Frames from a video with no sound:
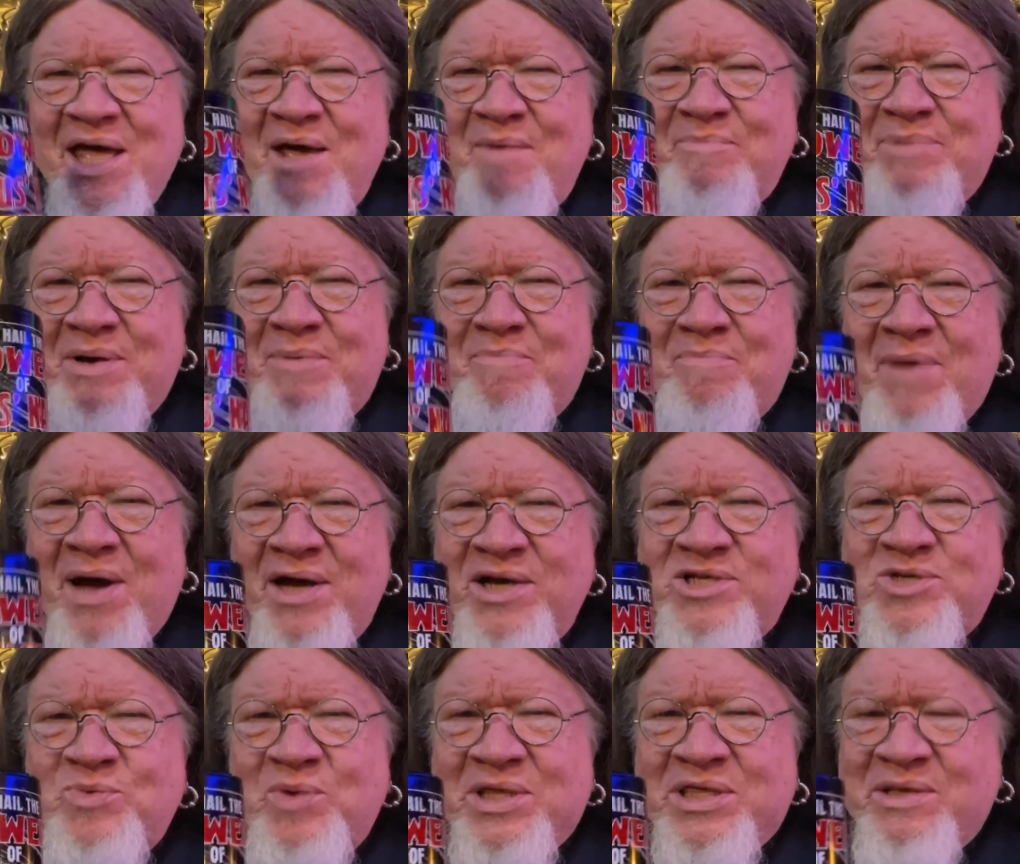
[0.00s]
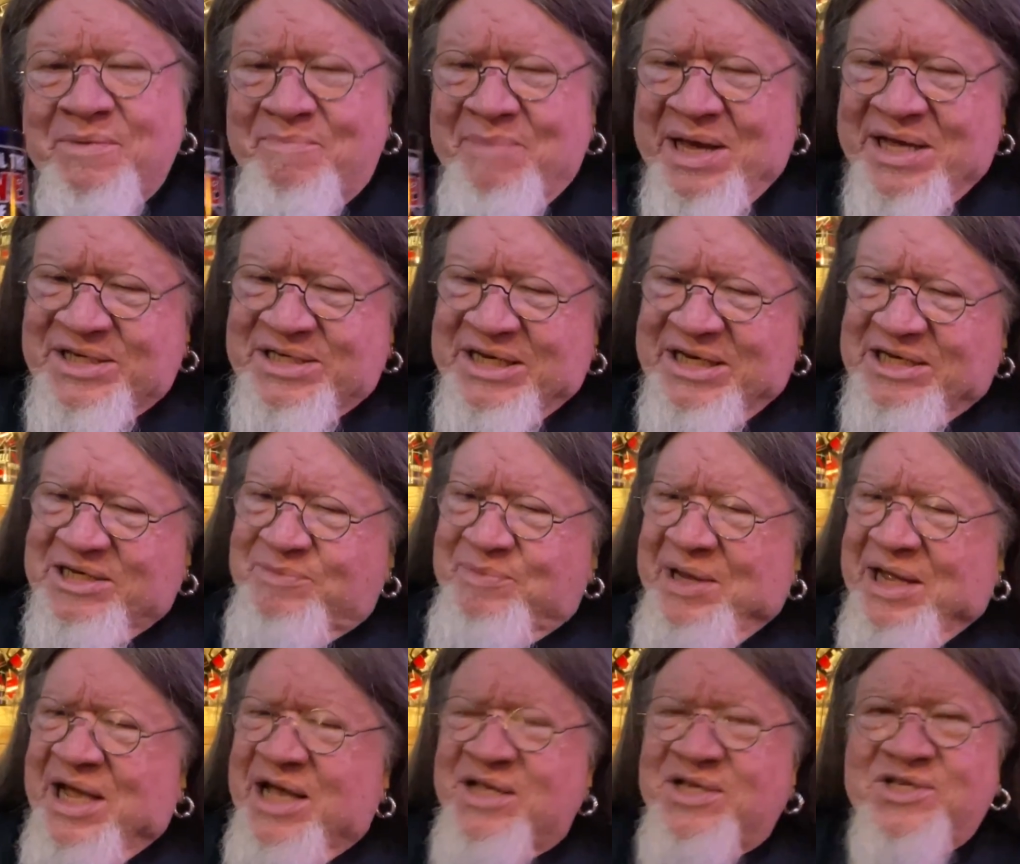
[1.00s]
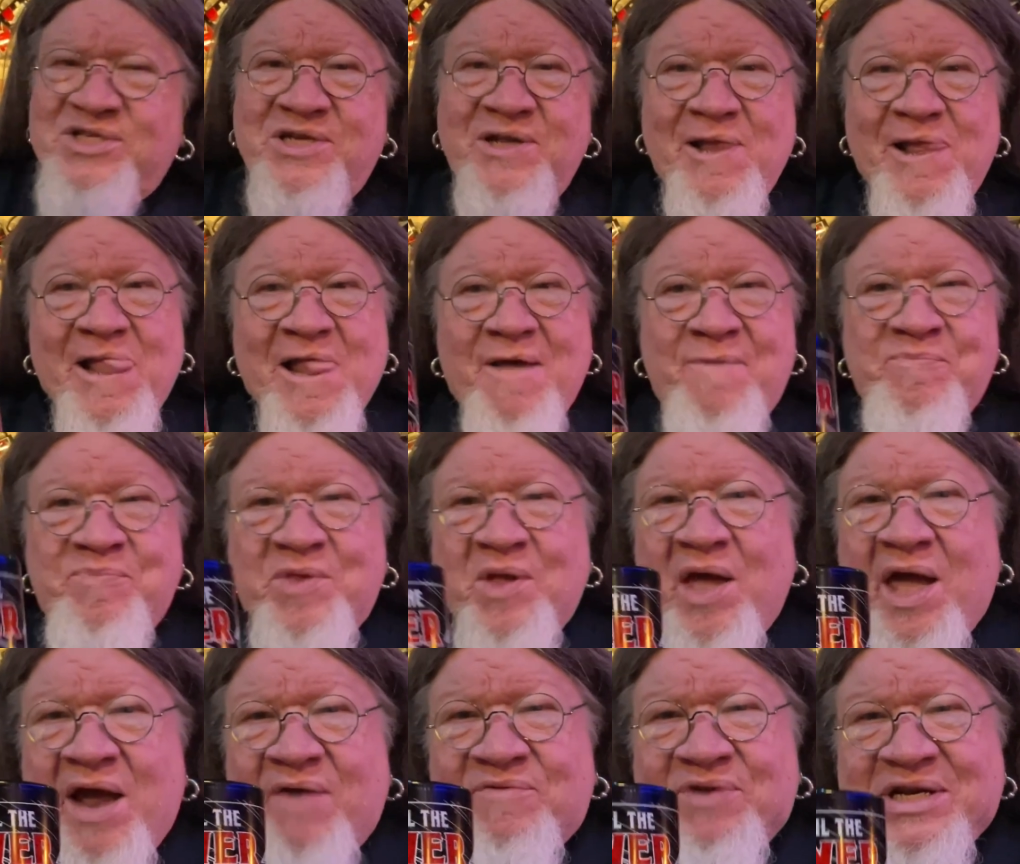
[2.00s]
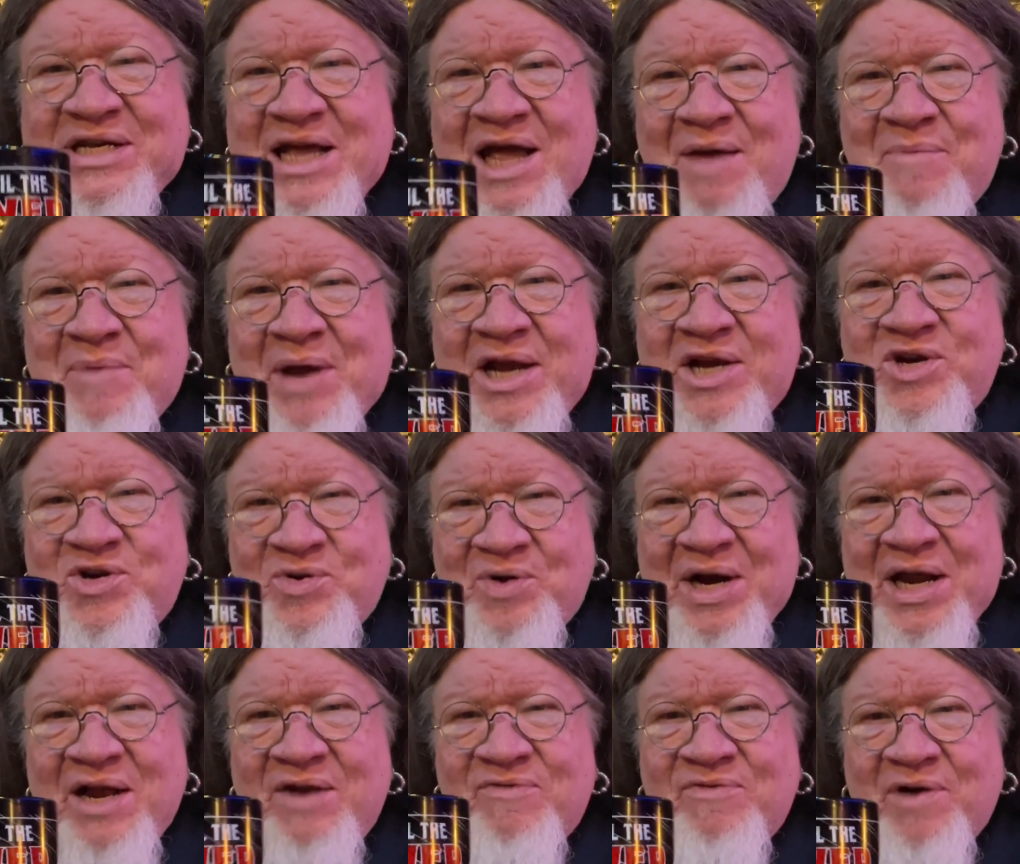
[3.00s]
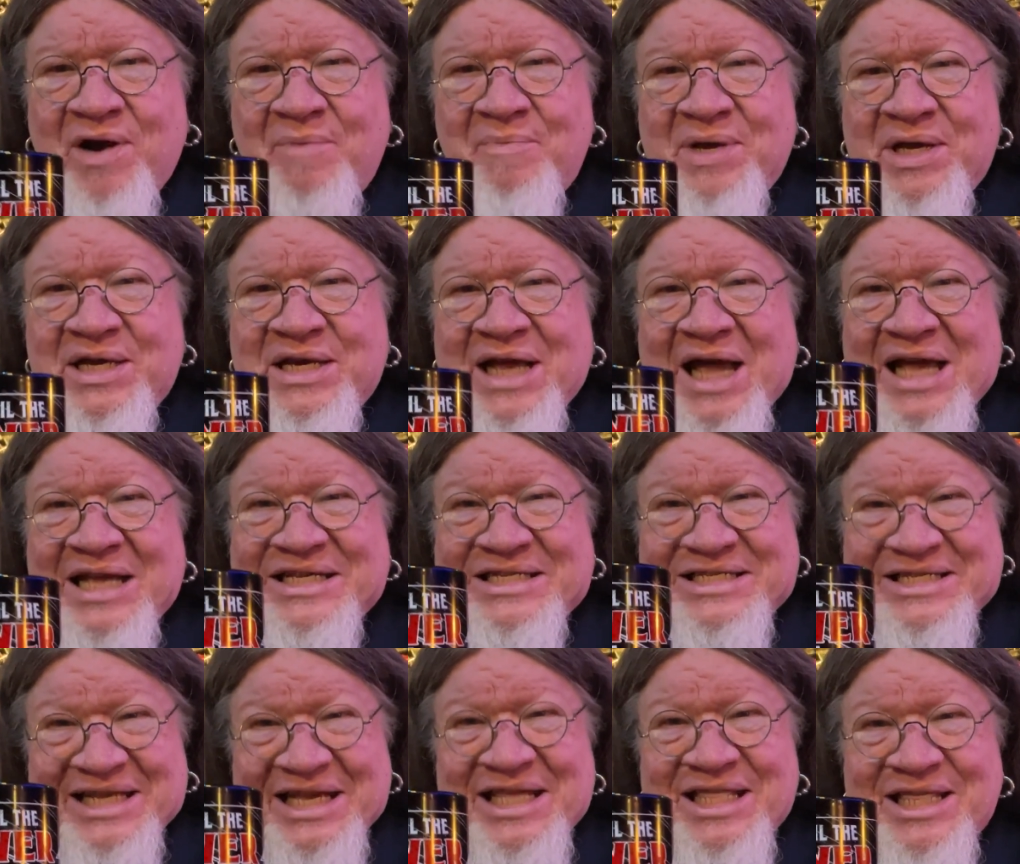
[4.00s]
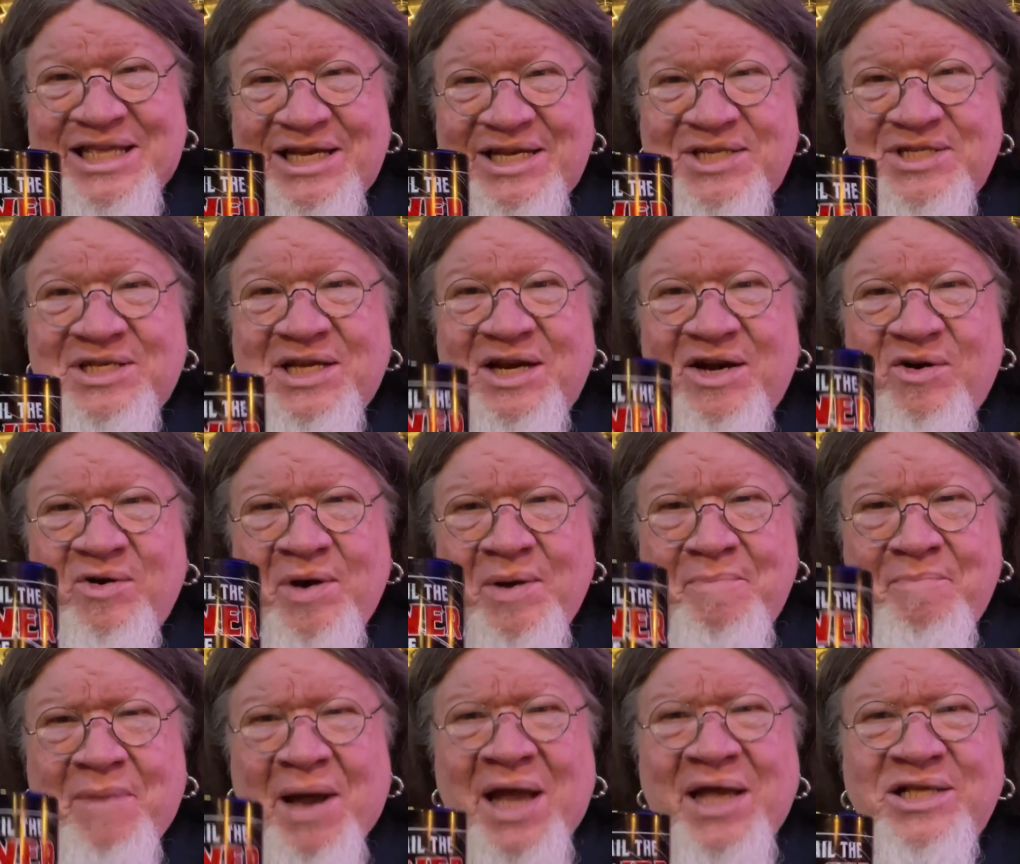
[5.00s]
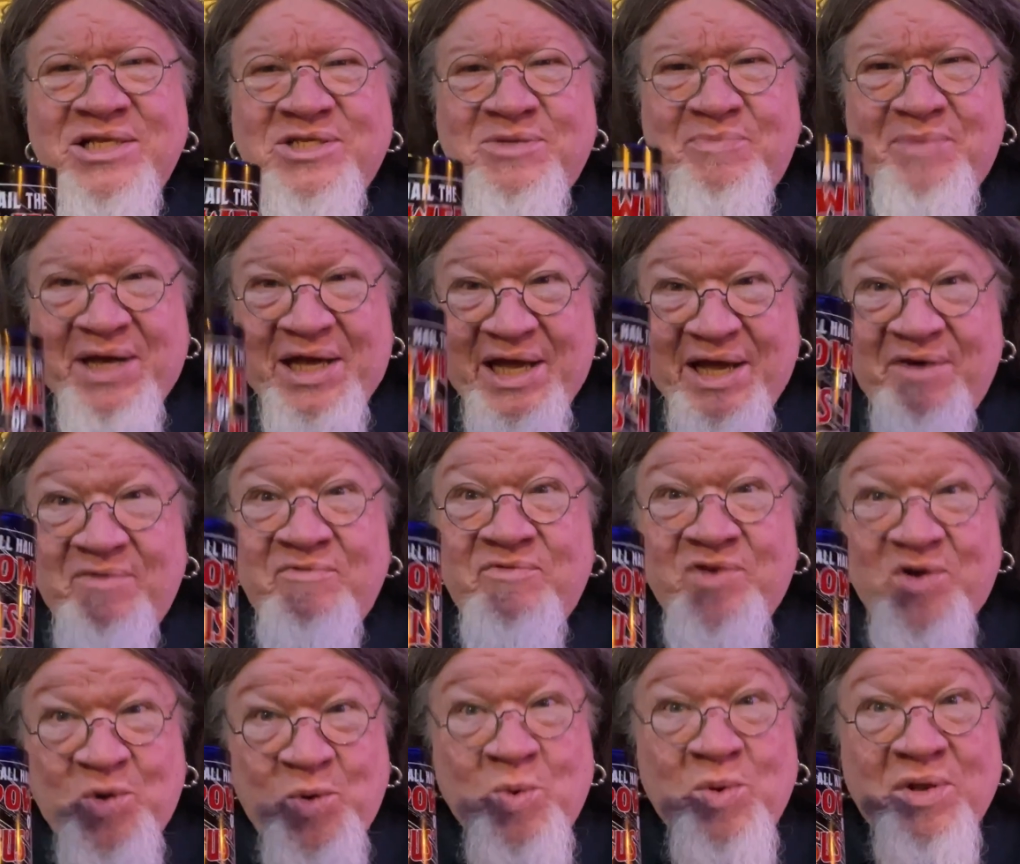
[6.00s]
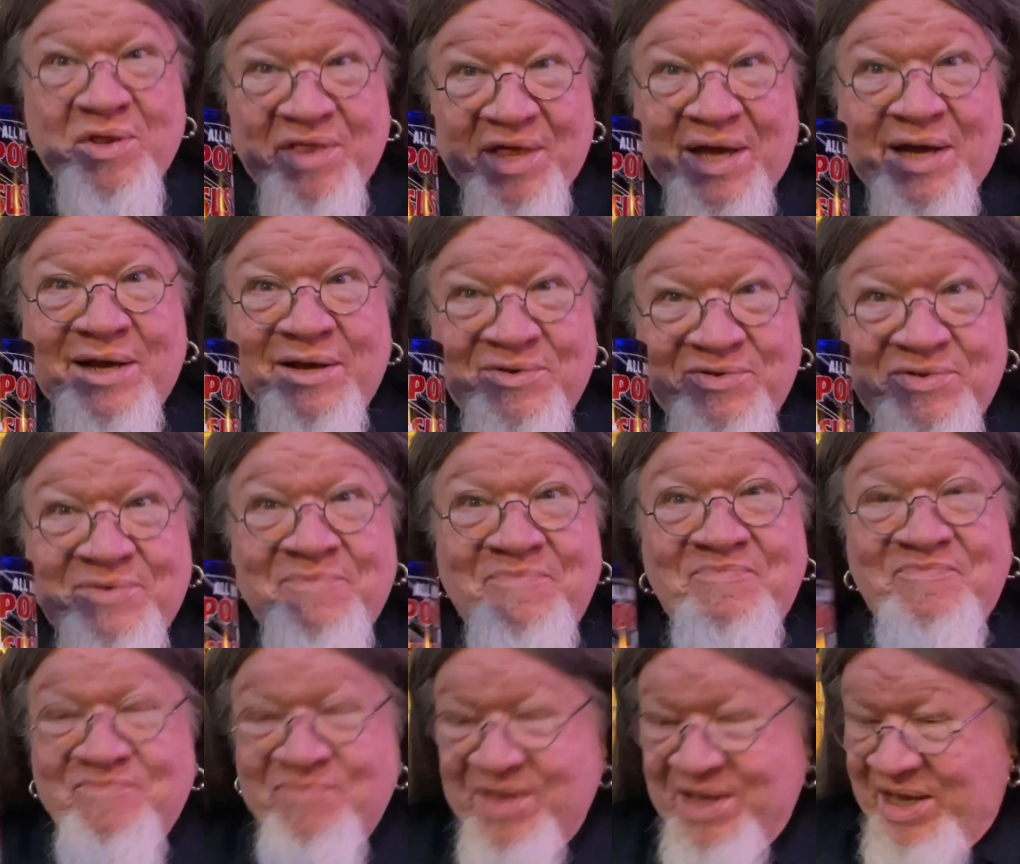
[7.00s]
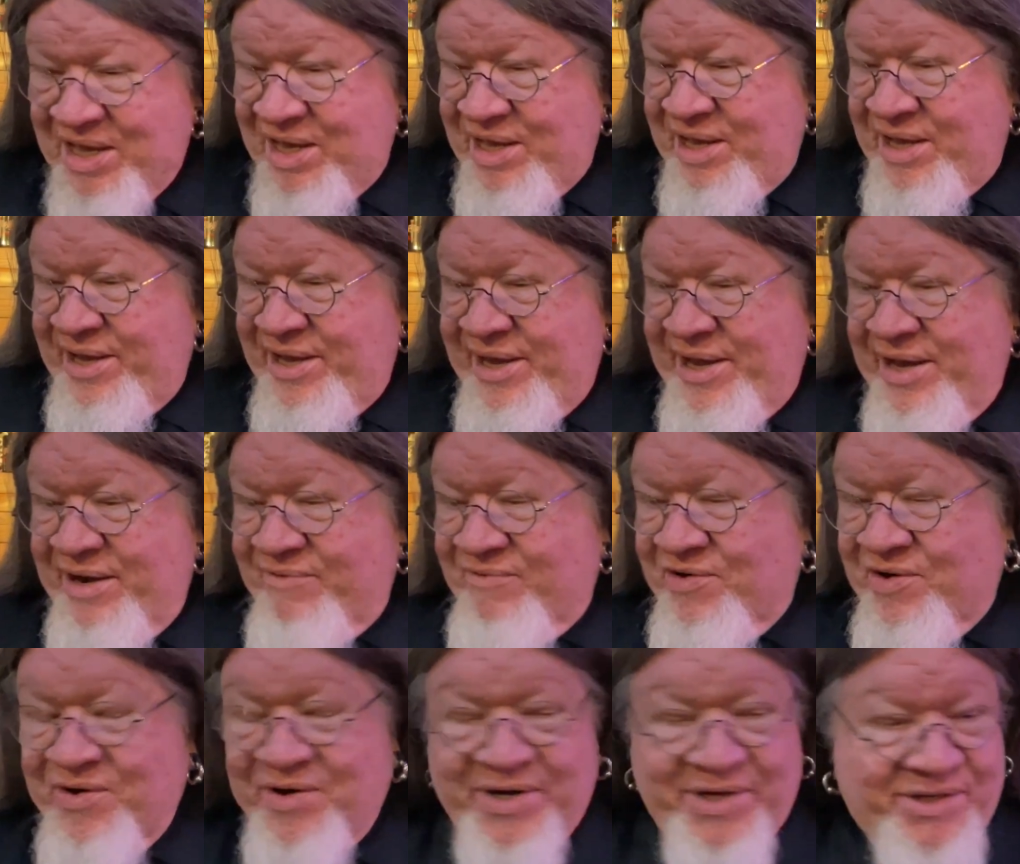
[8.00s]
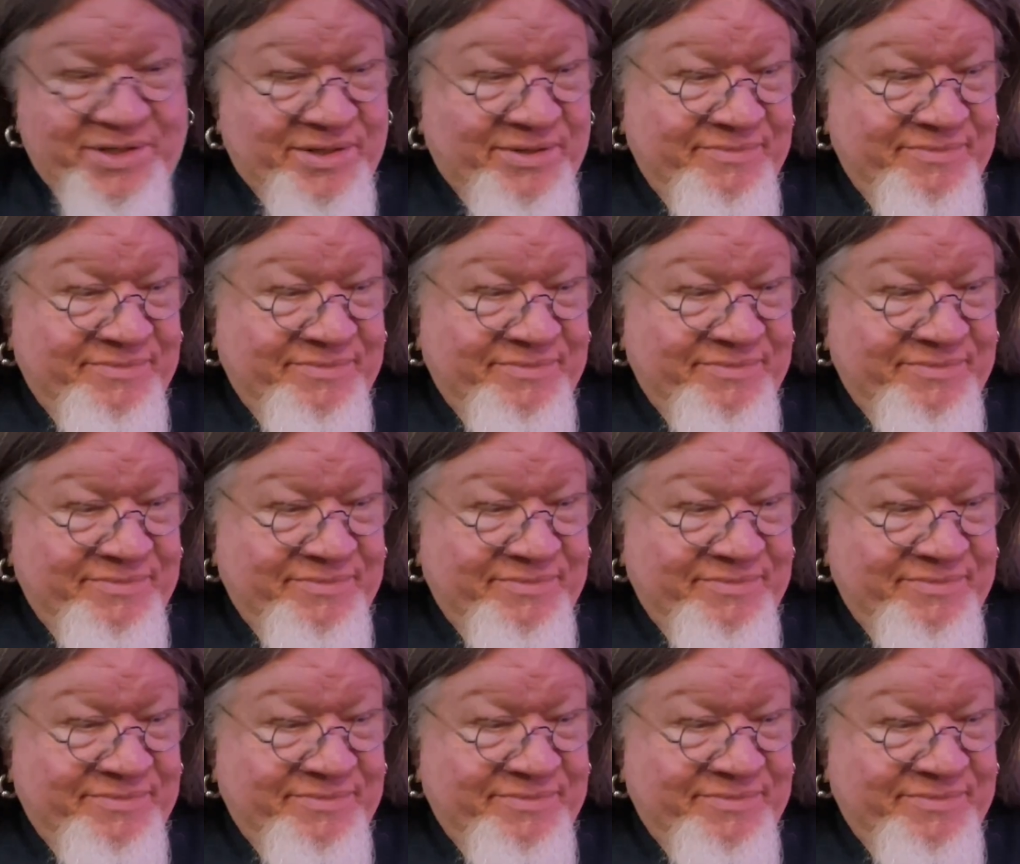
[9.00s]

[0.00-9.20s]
But mugs with a message, because every time I drink from it, I see this and it reminds me of cool things. And of course,